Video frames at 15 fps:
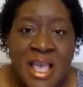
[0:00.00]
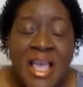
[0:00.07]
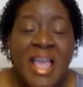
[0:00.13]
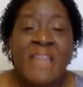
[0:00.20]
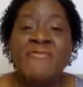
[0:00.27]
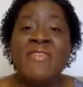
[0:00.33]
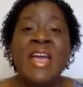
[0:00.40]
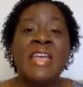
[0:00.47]

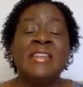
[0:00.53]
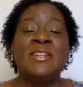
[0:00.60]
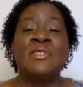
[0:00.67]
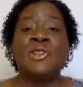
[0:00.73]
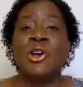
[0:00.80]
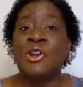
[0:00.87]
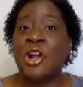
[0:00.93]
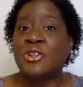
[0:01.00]
invade us
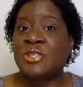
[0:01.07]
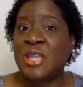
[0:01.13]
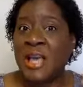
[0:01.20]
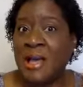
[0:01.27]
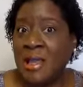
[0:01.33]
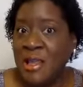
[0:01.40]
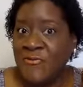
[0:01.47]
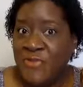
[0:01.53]
on our
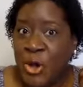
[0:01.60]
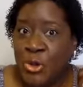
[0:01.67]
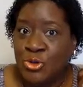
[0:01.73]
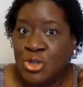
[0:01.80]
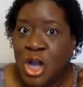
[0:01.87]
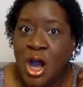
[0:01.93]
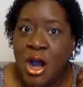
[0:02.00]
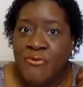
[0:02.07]
telephone
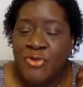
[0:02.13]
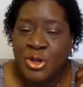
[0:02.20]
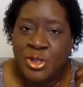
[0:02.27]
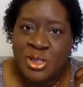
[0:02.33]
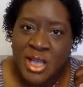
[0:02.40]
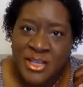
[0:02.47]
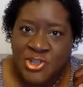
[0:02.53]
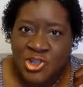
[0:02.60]

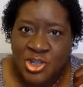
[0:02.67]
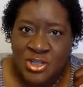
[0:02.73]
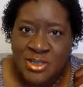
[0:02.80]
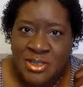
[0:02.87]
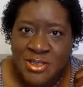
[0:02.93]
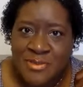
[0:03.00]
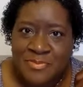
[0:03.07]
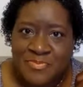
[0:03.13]

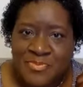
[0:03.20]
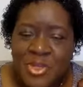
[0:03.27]
conversations.